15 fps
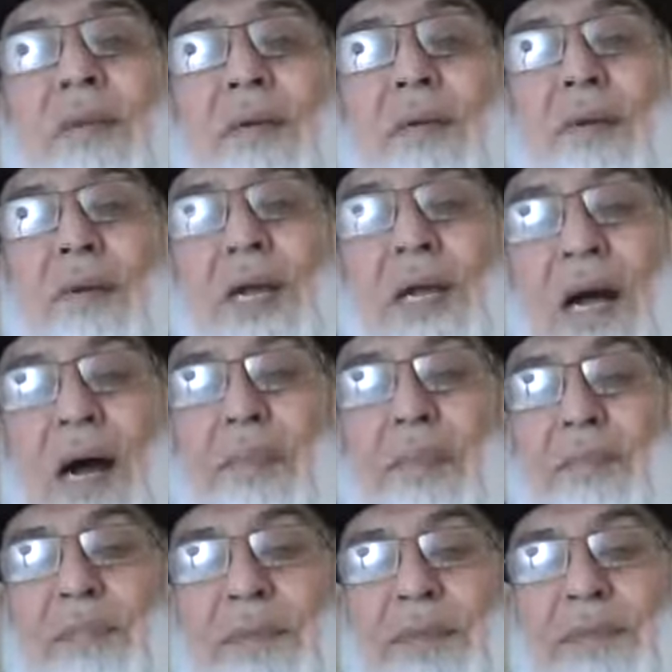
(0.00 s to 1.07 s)
going
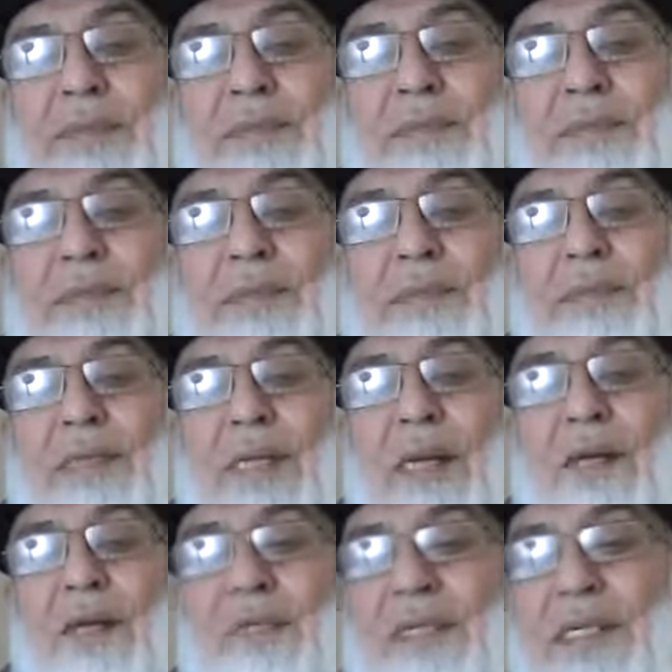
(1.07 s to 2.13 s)
up
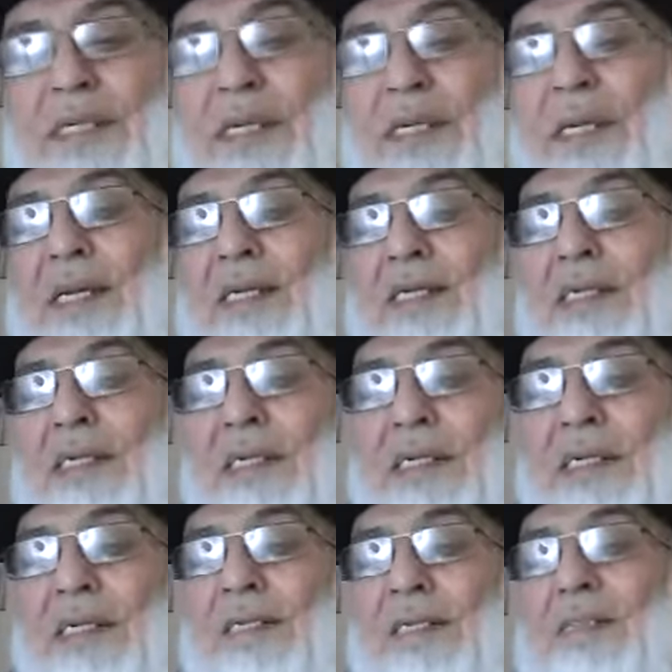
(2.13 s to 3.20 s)
every day.
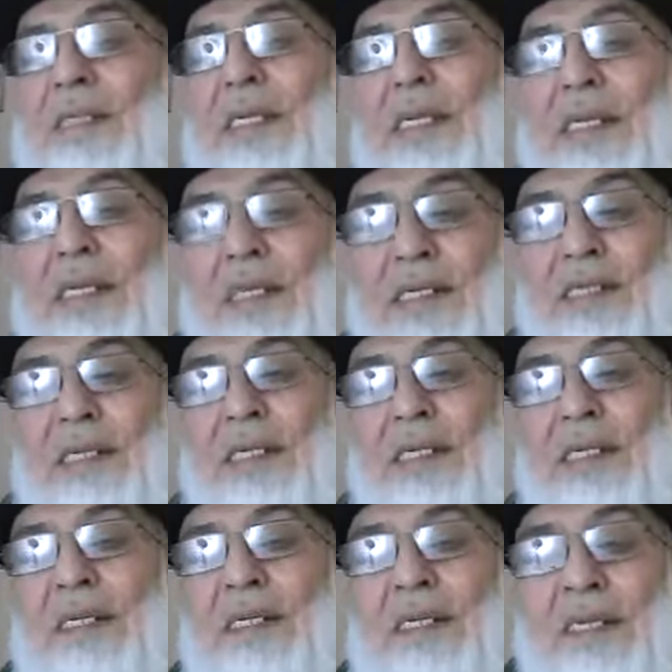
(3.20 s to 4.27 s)
You see,
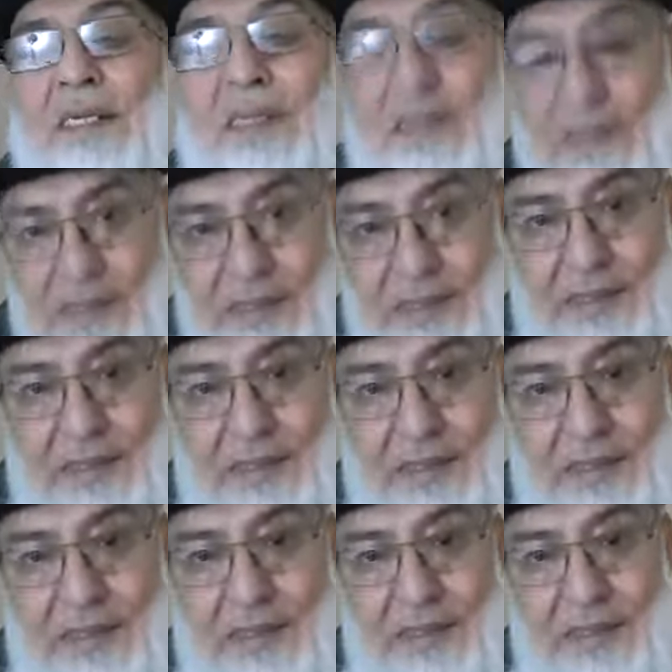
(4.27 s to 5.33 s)
uh,
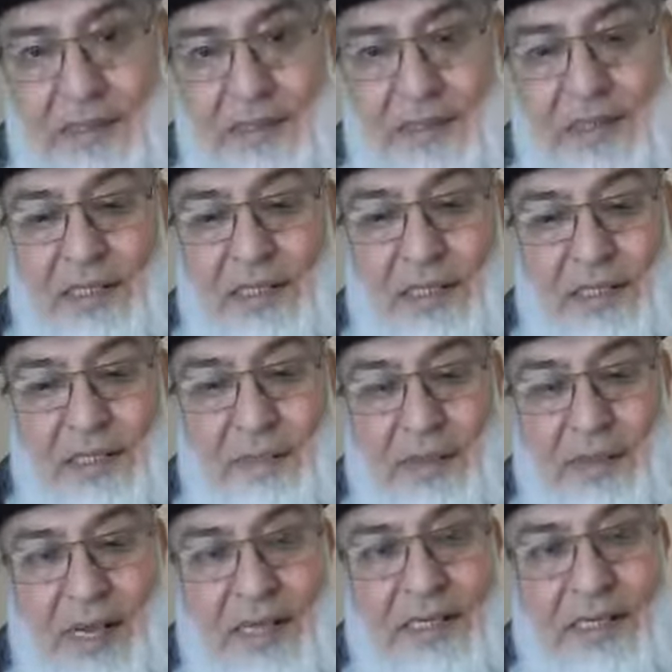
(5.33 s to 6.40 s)
its
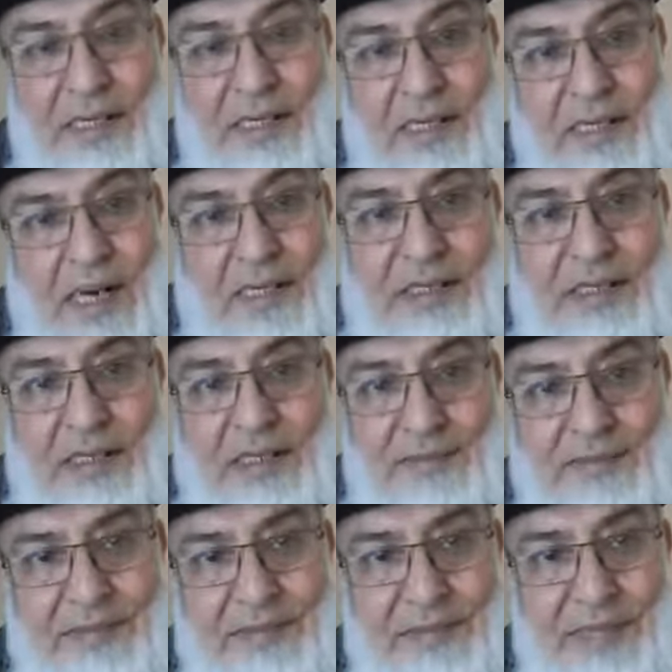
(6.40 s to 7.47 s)
price are rising.
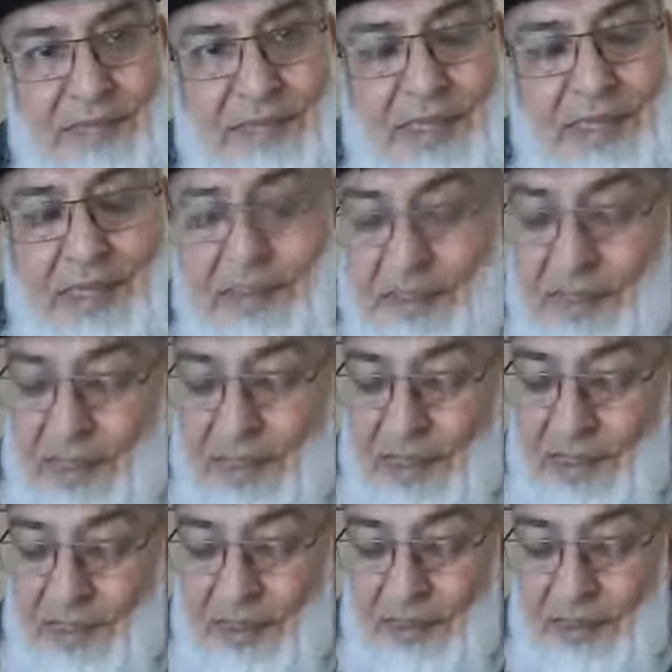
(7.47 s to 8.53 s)
Okay,
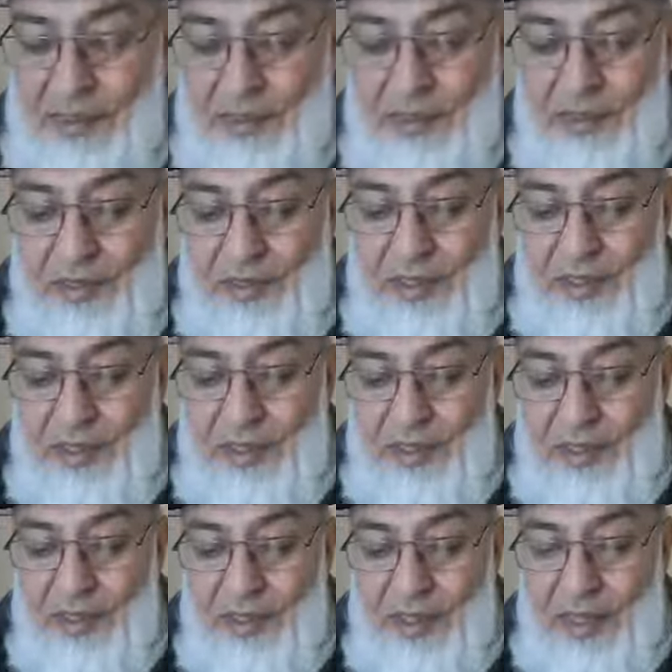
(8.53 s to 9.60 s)
so
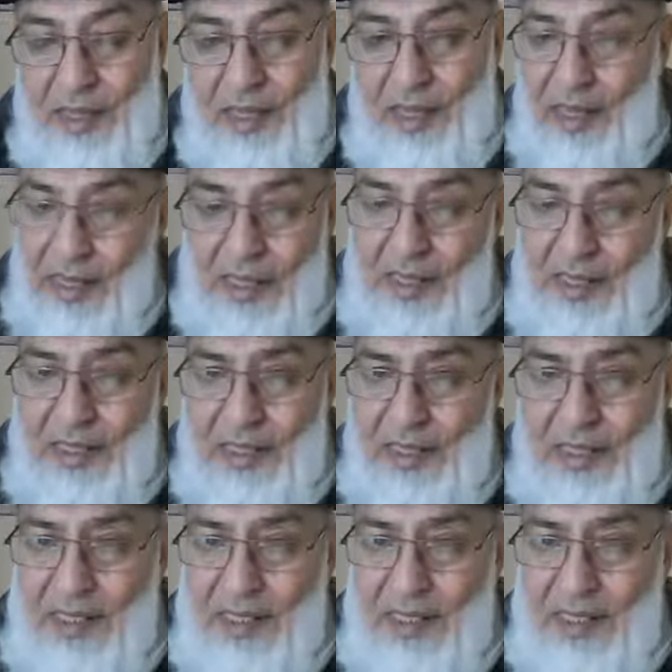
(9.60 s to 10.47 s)
he